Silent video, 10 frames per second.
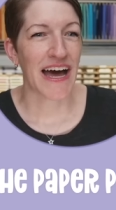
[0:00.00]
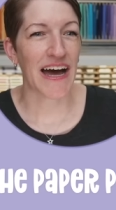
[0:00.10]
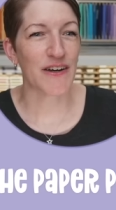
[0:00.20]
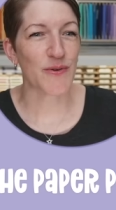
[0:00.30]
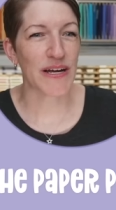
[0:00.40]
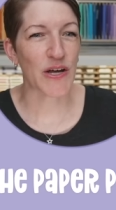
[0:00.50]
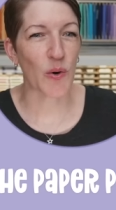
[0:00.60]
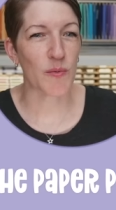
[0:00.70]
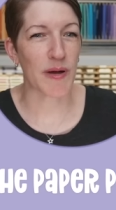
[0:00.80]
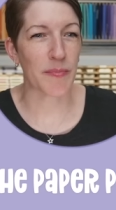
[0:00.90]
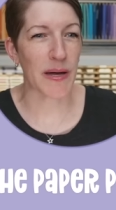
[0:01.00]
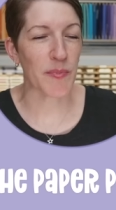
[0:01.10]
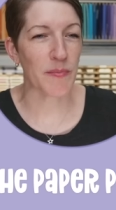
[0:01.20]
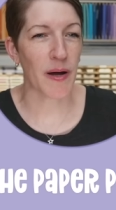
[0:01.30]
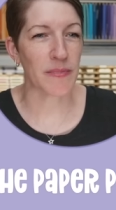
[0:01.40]
How do I know when my
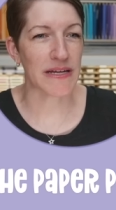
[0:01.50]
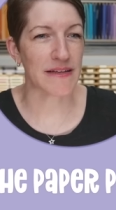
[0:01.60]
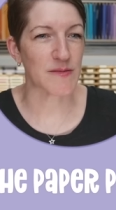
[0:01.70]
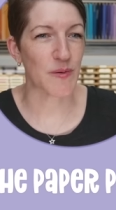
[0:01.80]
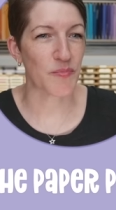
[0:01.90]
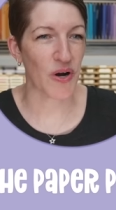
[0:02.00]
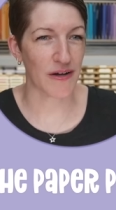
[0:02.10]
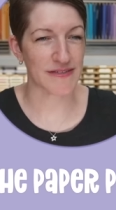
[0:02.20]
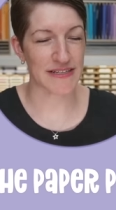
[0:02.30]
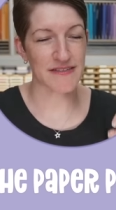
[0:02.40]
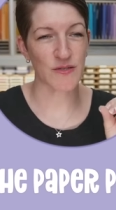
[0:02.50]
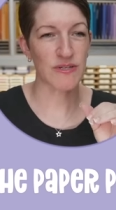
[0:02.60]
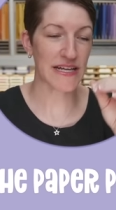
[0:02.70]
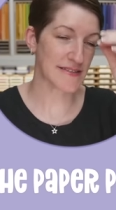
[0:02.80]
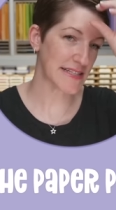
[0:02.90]
paper pumpkin has been processed? So
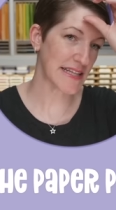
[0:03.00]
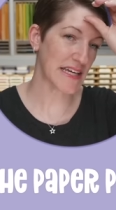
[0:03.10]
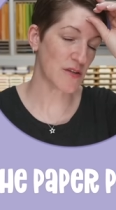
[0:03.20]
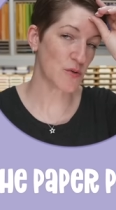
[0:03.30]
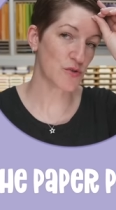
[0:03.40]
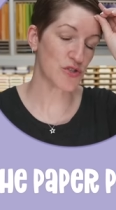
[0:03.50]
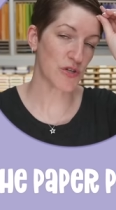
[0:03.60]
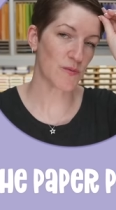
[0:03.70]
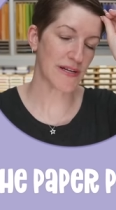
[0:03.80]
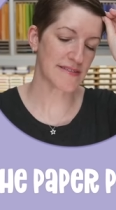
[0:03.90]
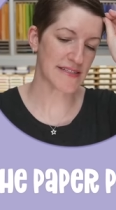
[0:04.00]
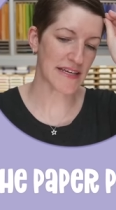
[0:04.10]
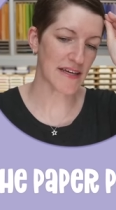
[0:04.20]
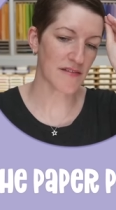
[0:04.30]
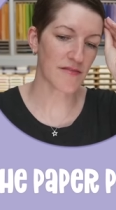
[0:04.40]
Nancy Lee, you should
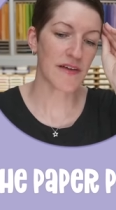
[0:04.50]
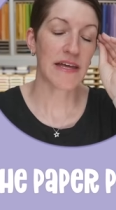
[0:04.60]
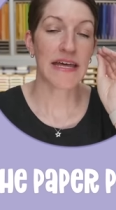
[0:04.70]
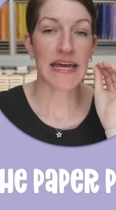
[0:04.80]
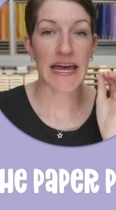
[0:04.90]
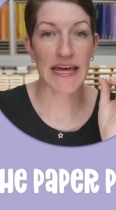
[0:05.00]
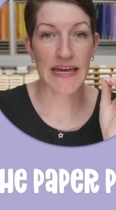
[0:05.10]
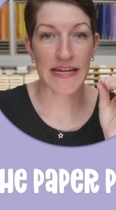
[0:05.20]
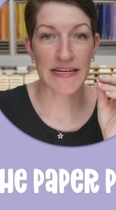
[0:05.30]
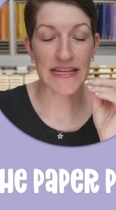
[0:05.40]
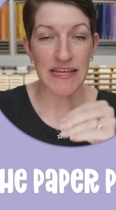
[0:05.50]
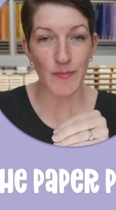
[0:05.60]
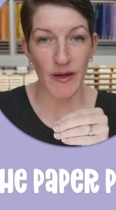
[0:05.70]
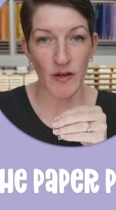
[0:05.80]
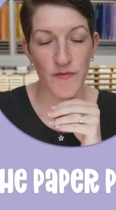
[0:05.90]
receive an
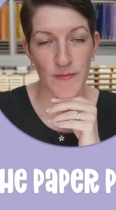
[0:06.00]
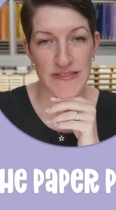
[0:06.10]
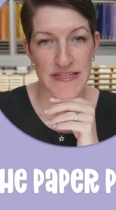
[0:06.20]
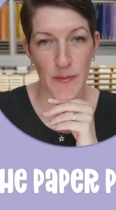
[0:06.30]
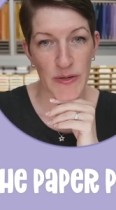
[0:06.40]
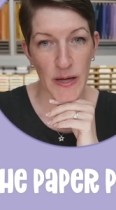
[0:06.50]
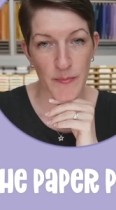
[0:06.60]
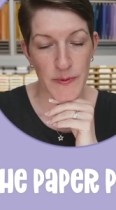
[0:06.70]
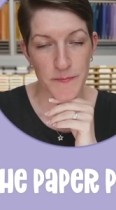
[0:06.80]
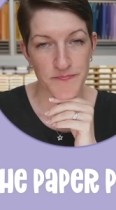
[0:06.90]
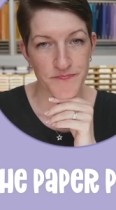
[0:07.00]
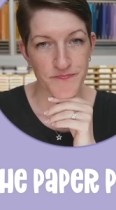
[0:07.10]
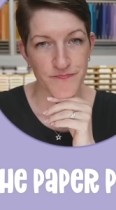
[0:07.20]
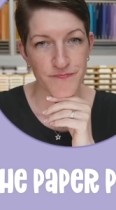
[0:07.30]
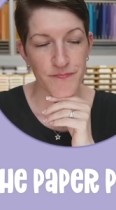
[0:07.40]
email from Stampin' Up!
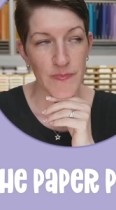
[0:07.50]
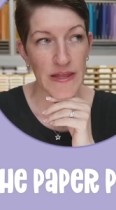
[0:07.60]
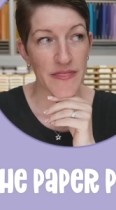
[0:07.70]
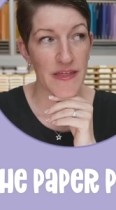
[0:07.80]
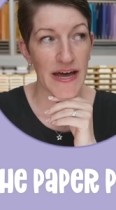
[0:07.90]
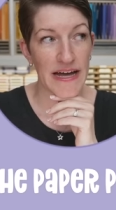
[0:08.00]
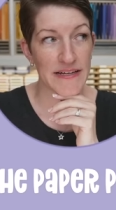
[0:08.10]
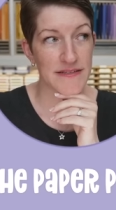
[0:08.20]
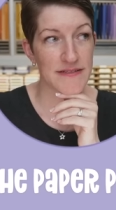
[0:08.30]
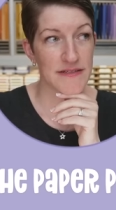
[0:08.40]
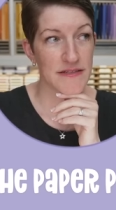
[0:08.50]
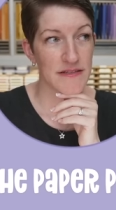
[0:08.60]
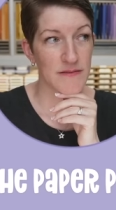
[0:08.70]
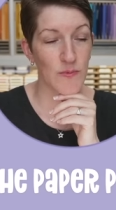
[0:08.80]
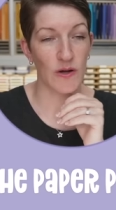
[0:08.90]
that,
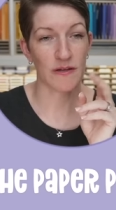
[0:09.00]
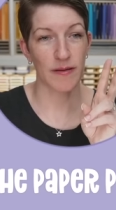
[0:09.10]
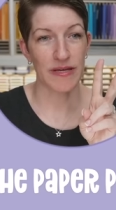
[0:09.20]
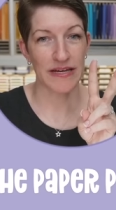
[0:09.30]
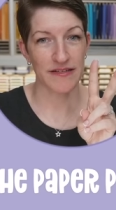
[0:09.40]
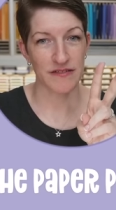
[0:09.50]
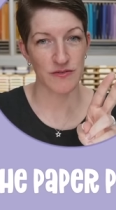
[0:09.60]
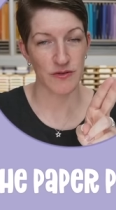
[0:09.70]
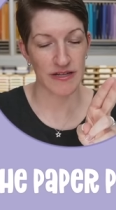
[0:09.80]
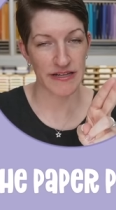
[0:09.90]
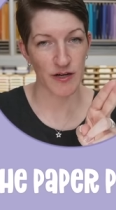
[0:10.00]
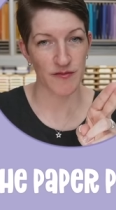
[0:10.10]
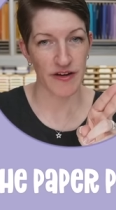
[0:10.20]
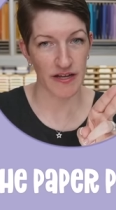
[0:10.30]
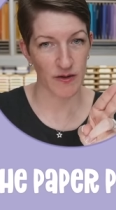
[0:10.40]
well, let me ask you a
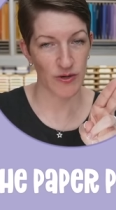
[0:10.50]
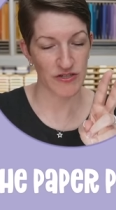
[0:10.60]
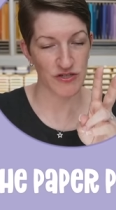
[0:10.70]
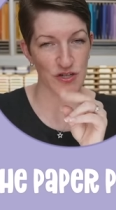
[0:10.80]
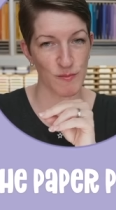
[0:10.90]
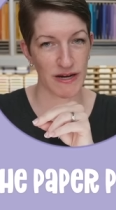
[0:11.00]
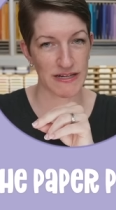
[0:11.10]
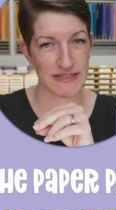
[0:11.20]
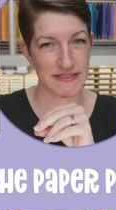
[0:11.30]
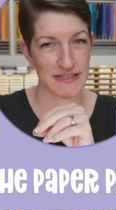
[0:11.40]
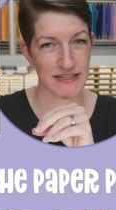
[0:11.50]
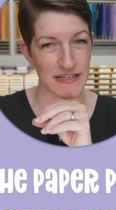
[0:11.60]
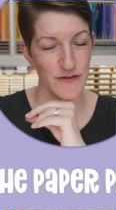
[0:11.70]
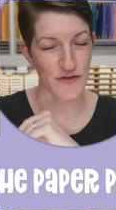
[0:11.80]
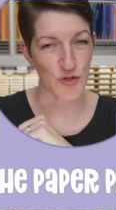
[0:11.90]
clarifying question. You might need to
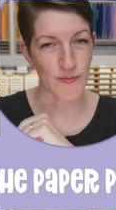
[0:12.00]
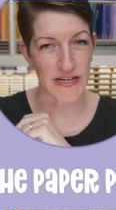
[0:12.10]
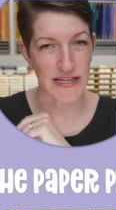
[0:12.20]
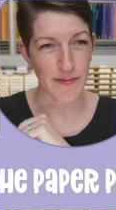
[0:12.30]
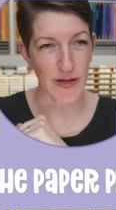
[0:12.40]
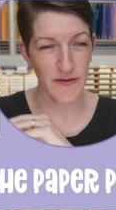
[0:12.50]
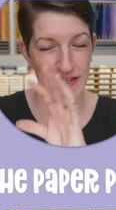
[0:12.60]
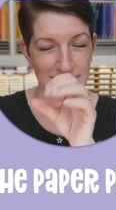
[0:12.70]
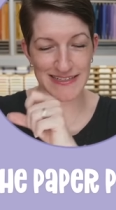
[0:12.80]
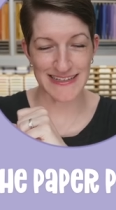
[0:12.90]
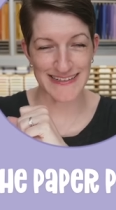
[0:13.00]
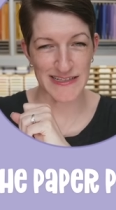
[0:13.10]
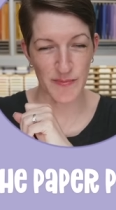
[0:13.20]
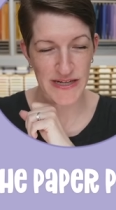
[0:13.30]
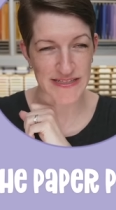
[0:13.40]
either shoot me an email, Nancy
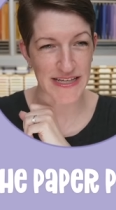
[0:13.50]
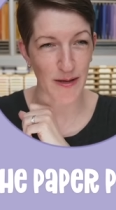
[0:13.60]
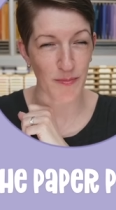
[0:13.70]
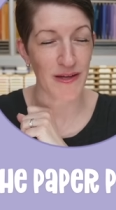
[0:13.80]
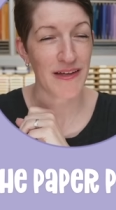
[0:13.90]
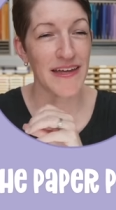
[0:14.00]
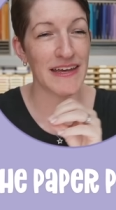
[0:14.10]
Lee's on my team.